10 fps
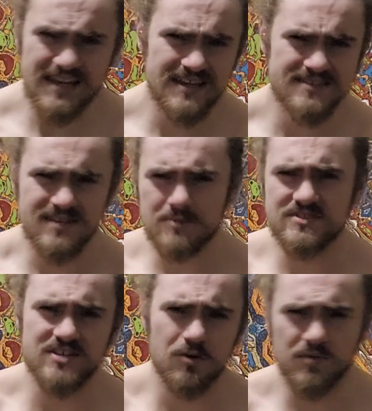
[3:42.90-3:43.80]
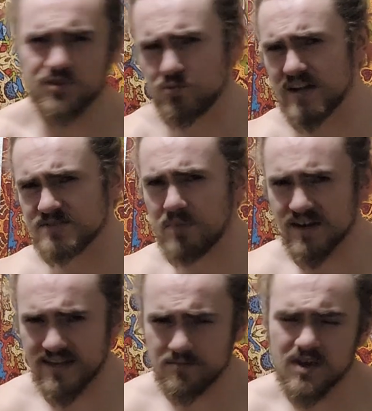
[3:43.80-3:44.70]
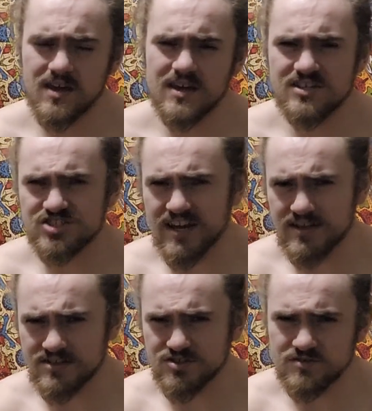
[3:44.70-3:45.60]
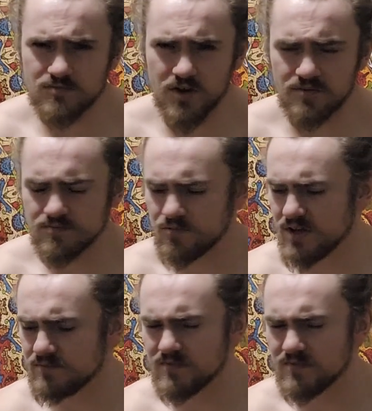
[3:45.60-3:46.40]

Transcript: is I'm starting with the rice bucket challenge, or well,